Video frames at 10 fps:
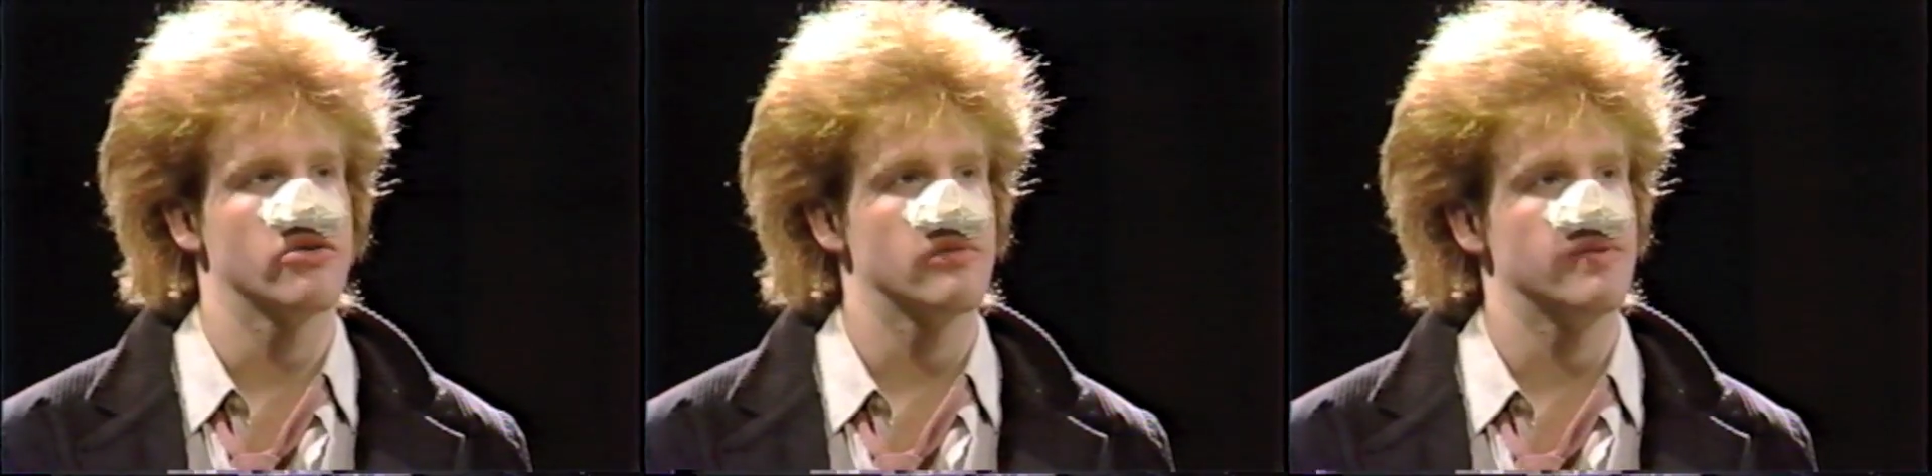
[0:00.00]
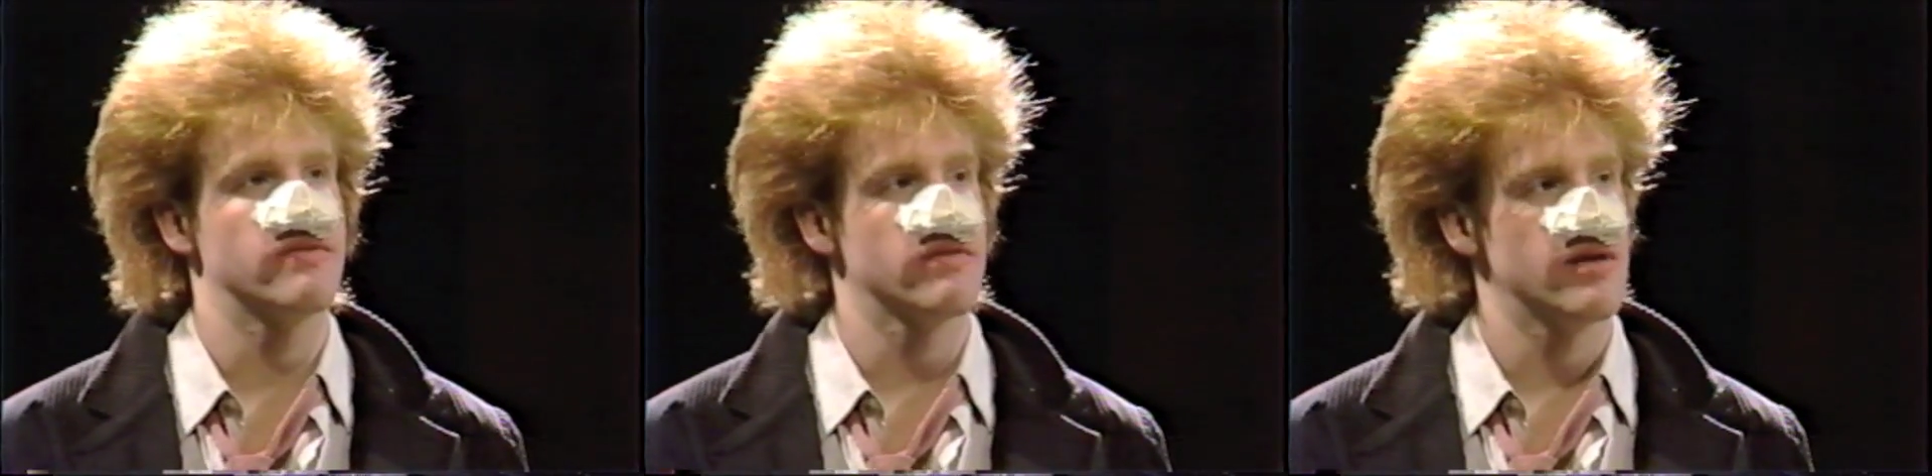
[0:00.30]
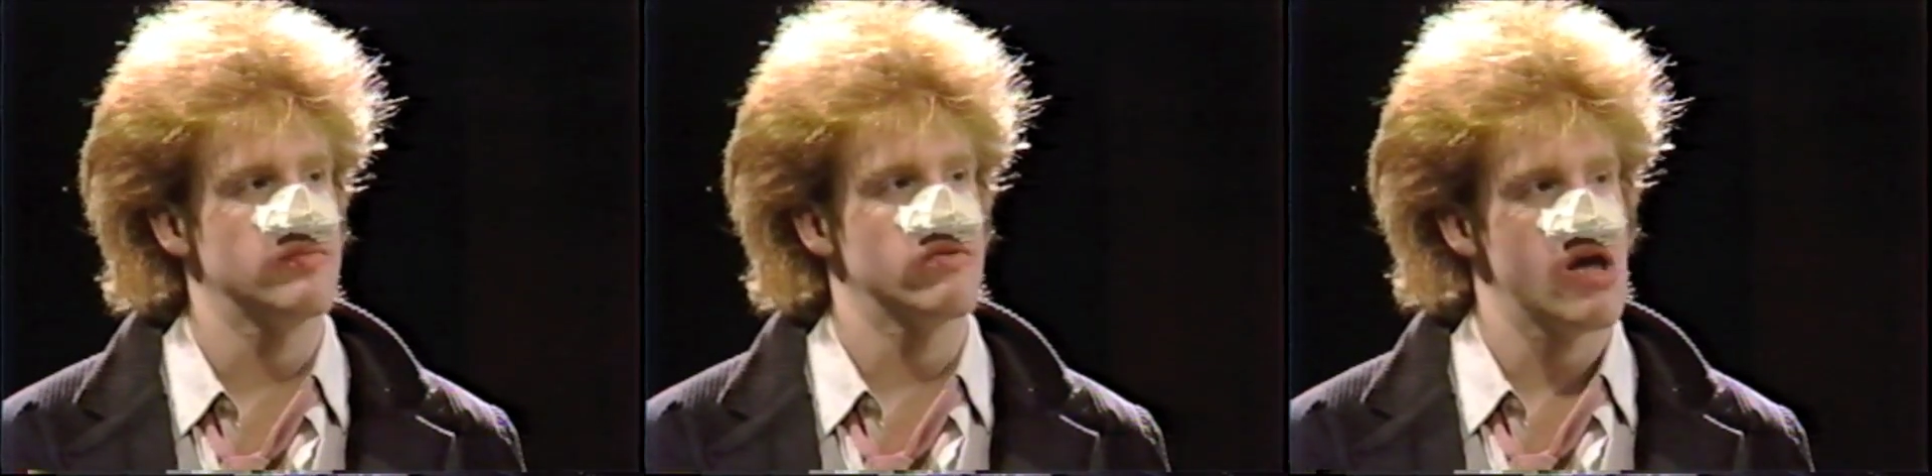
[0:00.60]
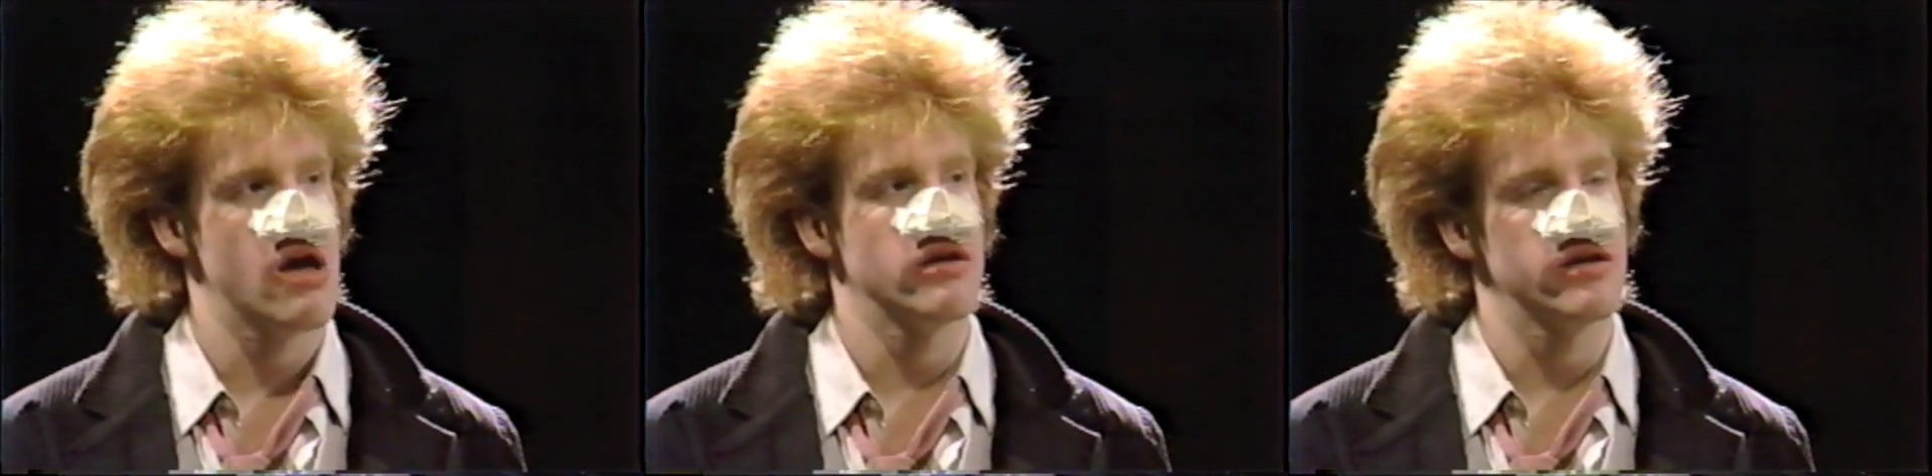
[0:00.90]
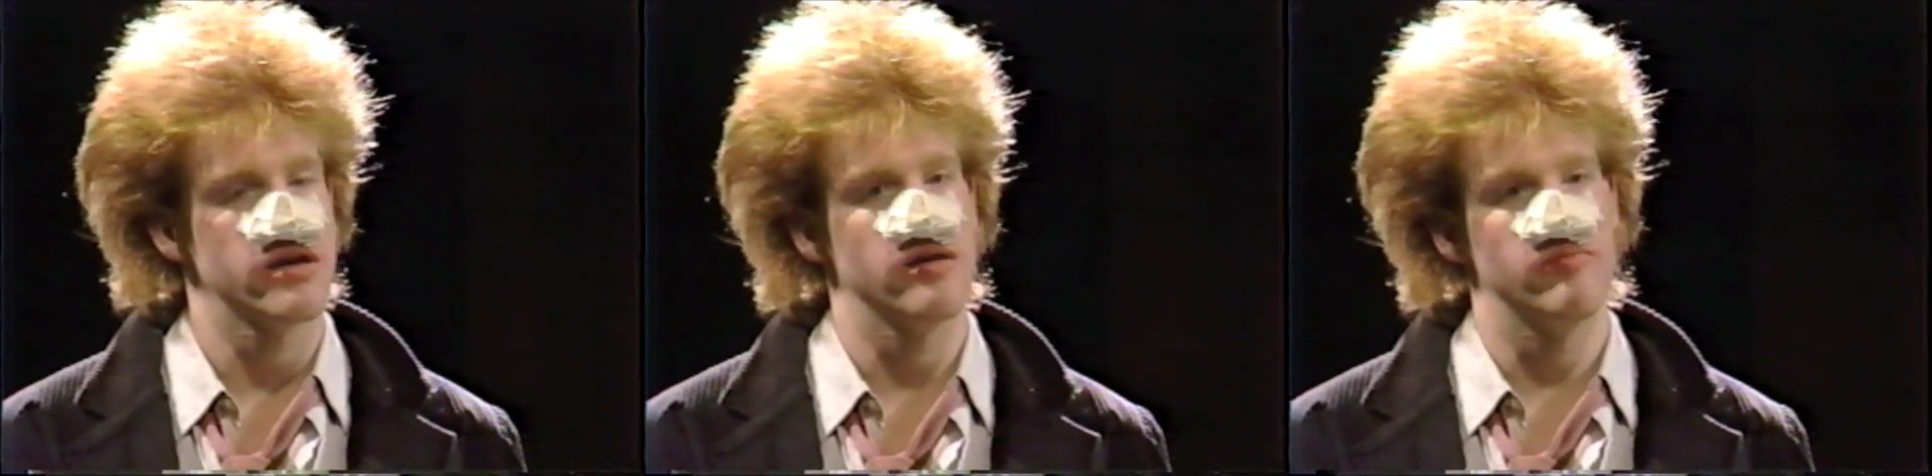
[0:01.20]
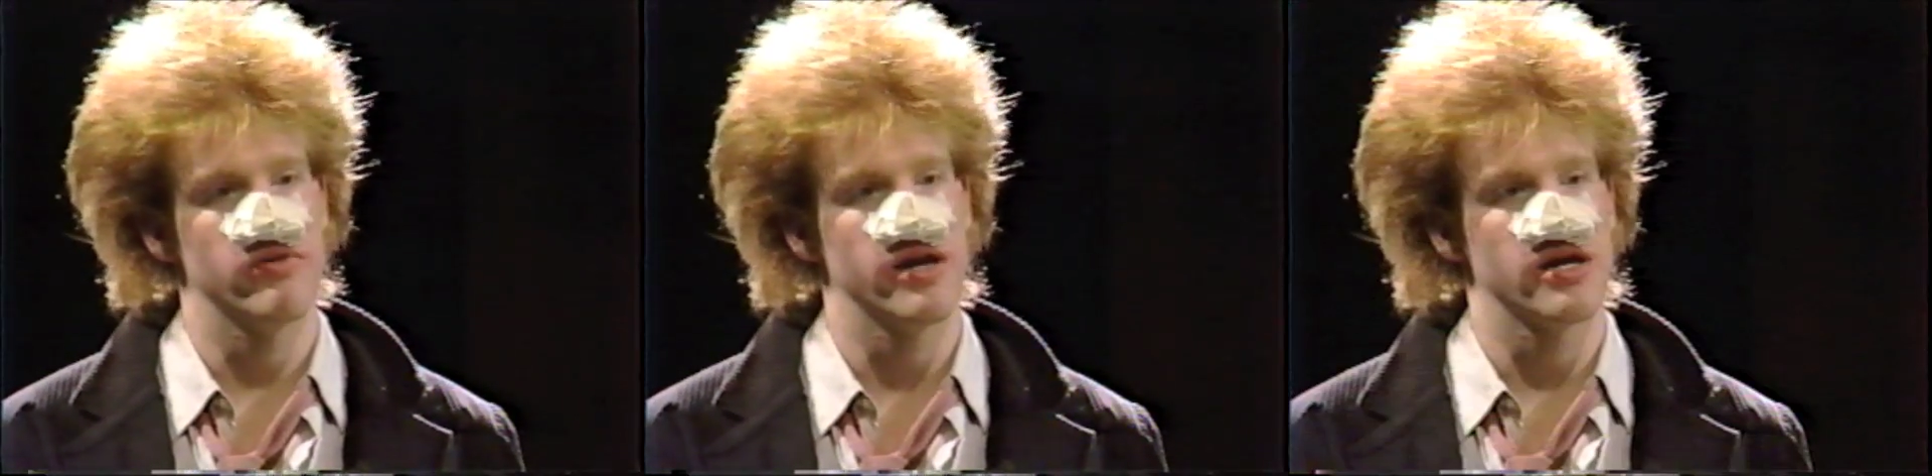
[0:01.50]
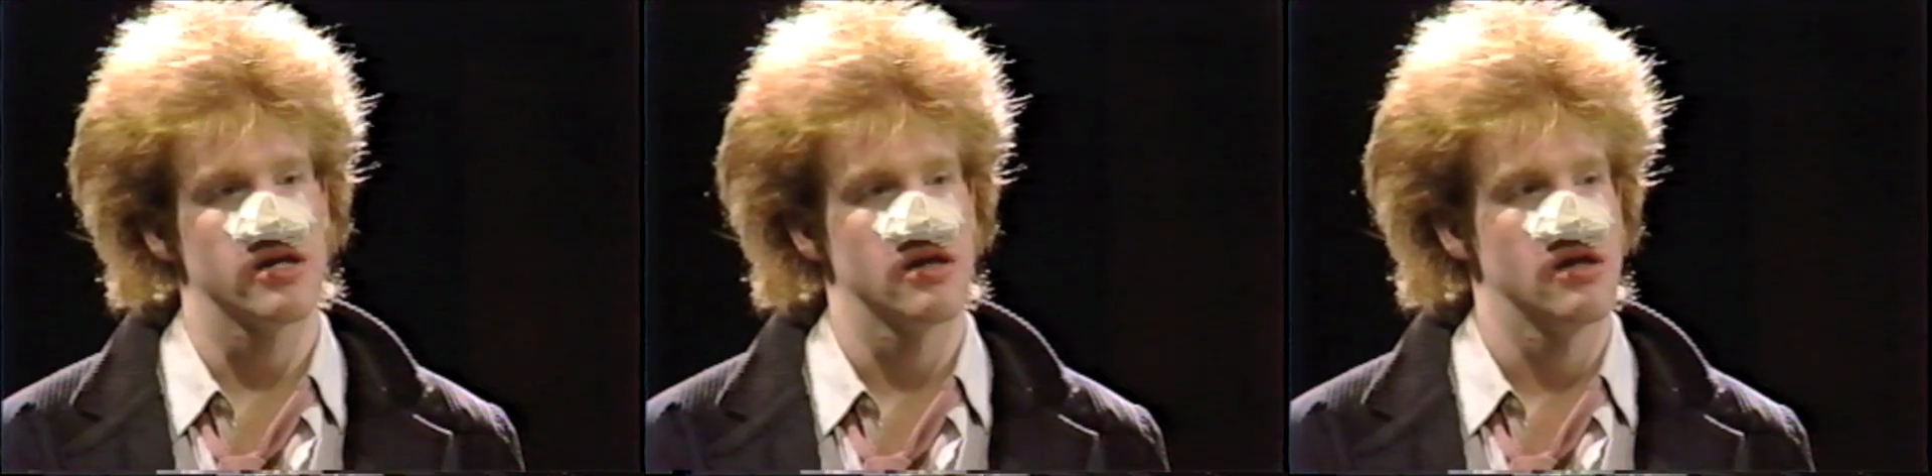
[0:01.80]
could be slammed around and it can break.